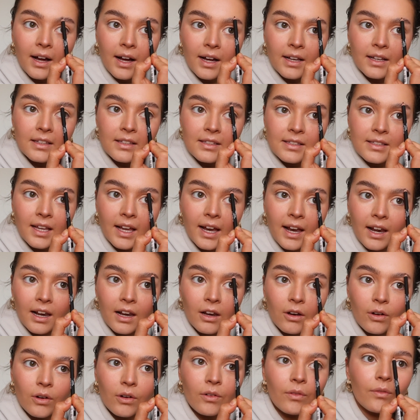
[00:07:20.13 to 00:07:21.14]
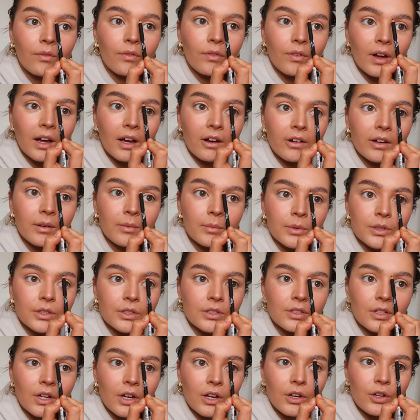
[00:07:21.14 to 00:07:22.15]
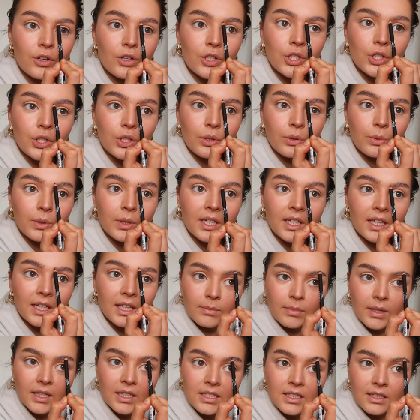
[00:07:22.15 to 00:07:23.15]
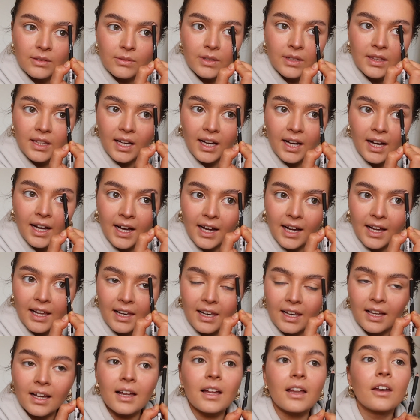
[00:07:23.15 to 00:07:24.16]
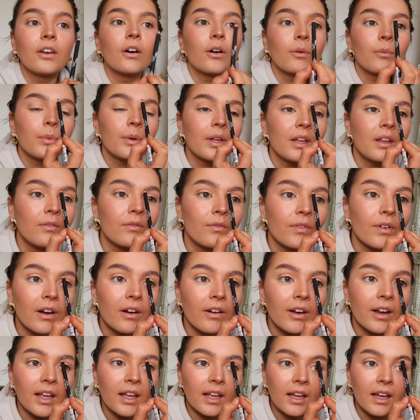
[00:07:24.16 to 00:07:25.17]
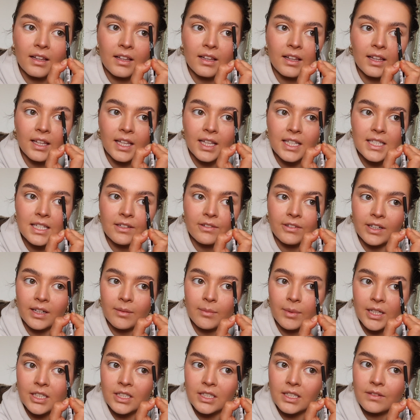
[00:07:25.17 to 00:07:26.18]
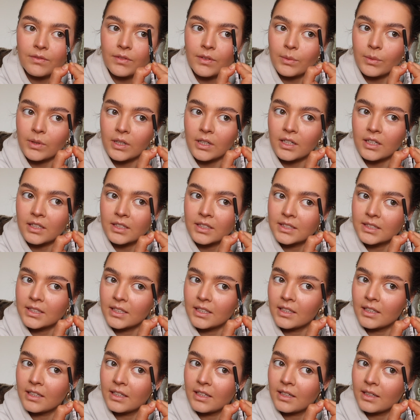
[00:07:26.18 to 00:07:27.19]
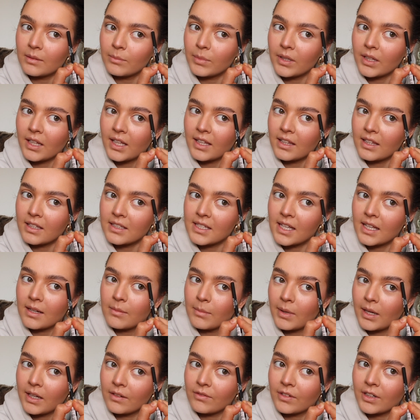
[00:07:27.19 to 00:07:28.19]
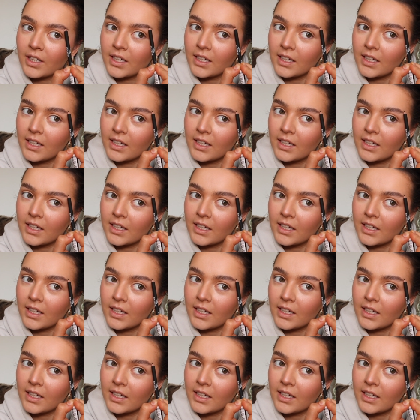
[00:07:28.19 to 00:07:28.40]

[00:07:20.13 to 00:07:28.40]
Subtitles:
I'd say I look very much dewy, especially with the highlighter not being very glittery. Imagine if it was. I feel like the Tin Man right